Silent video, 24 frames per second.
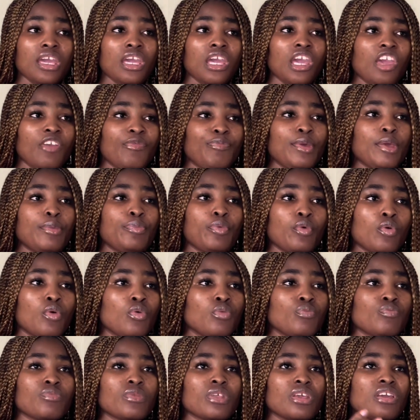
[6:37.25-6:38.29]

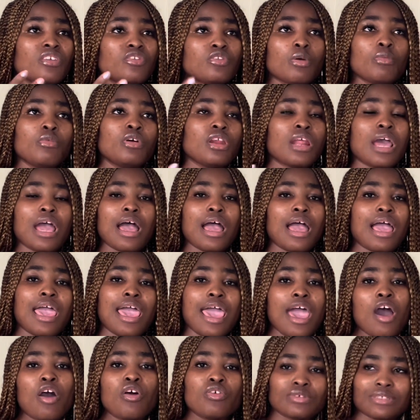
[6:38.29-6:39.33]
If someone
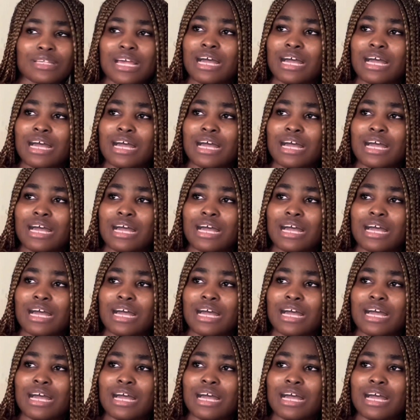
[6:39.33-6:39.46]
else